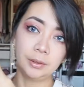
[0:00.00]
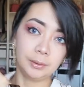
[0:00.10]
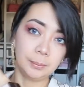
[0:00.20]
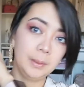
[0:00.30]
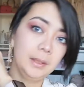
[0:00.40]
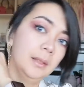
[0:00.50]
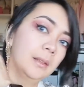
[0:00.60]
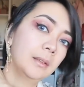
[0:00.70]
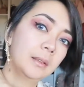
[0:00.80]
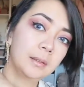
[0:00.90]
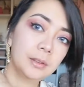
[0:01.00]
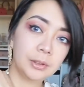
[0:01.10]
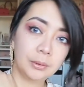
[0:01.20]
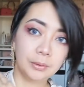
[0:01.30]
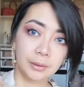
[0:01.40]
hurt my
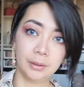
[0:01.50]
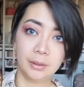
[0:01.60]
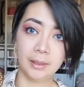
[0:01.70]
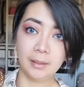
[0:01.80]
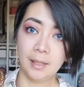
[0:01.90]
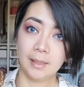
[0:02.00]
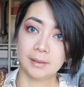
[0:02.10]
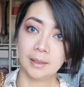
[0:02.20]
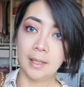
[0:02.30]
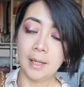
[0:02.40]
shoulder like that.